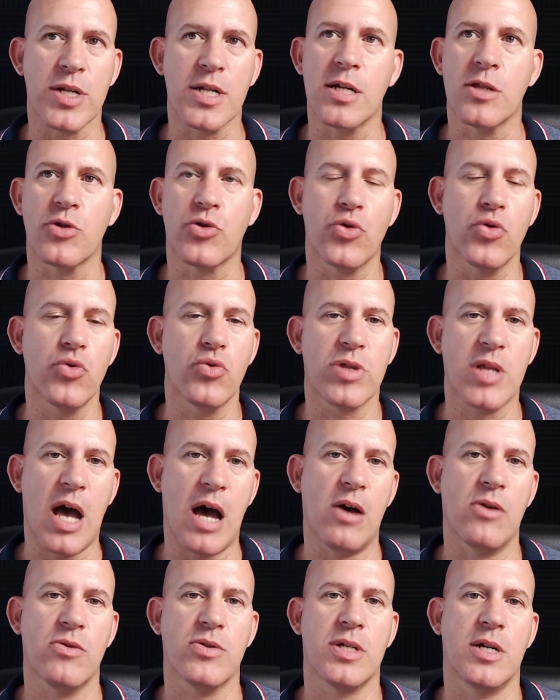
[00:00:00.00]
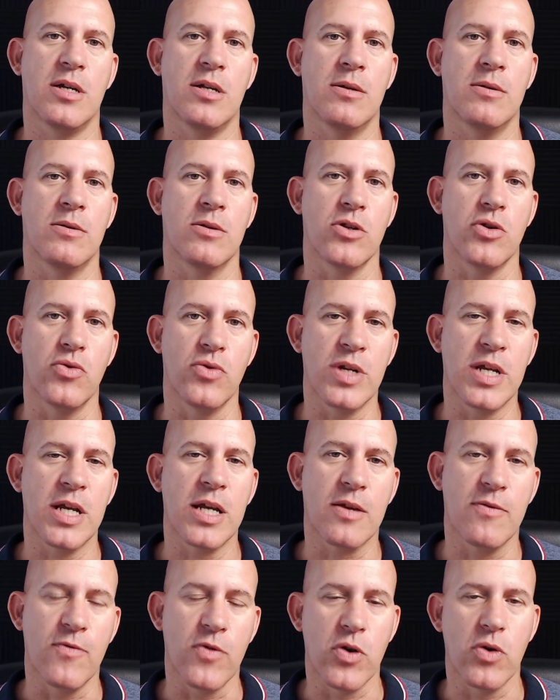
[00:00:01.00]
than 2,000
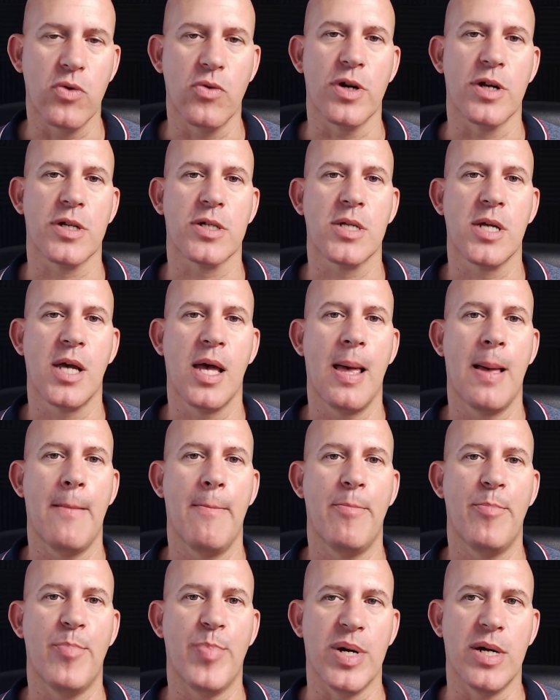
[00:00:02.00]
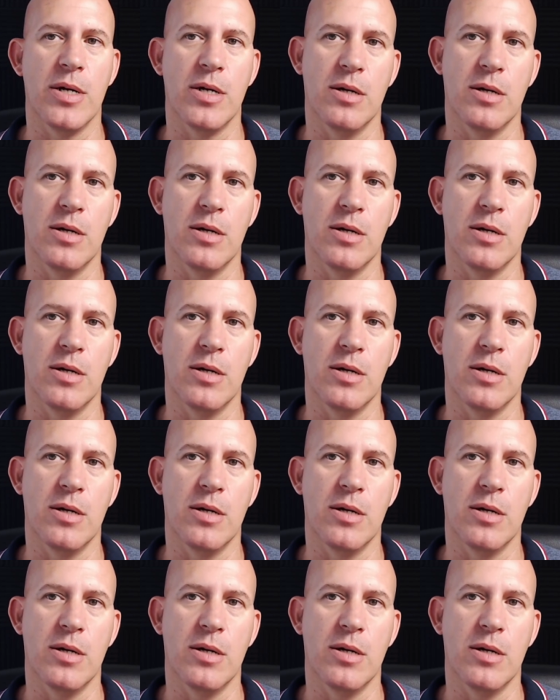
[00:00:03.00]
unique viewers per